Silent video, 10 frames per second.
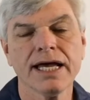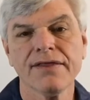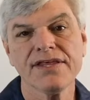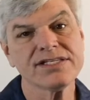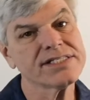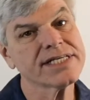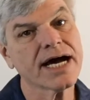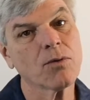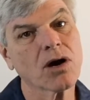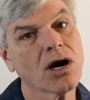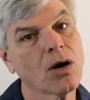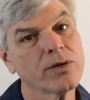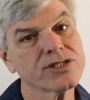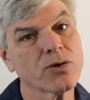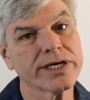This is how we're
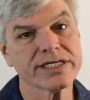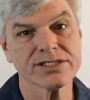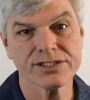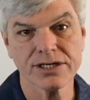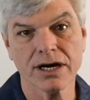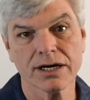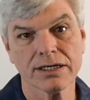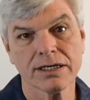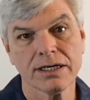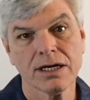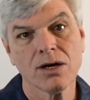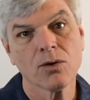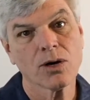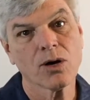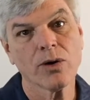always going to start.
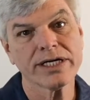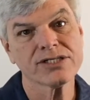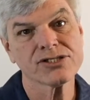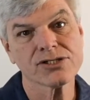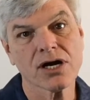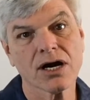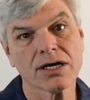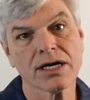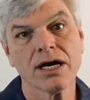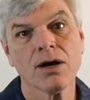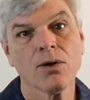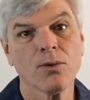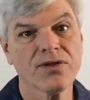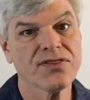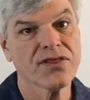We're going to start
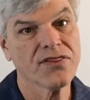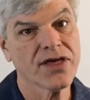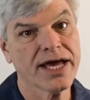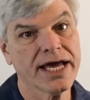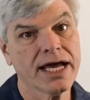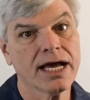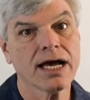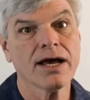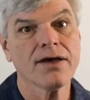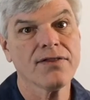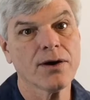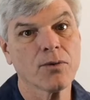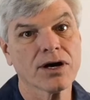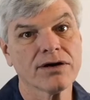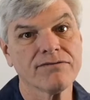with the thing that
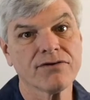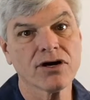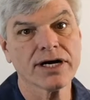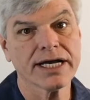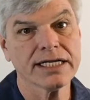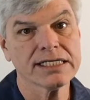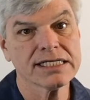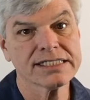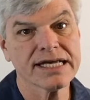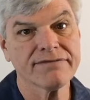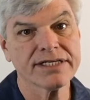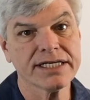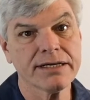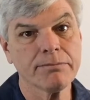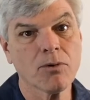we're converting,
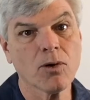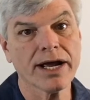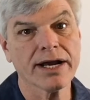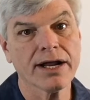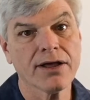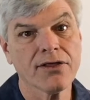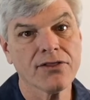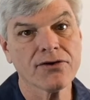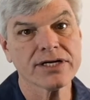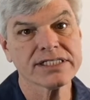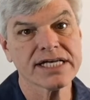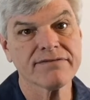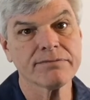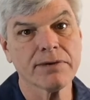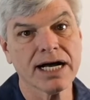
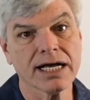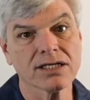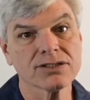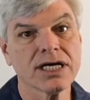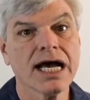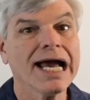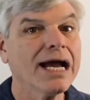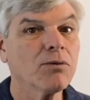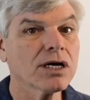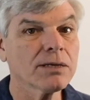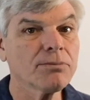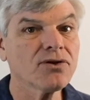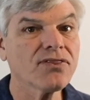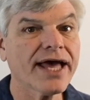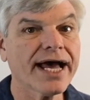17.37 miles, and we're going to
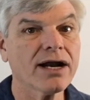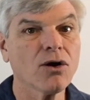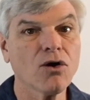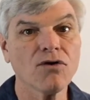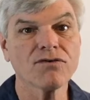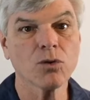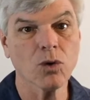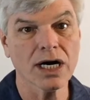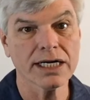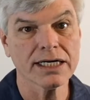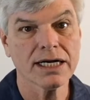put that over 1.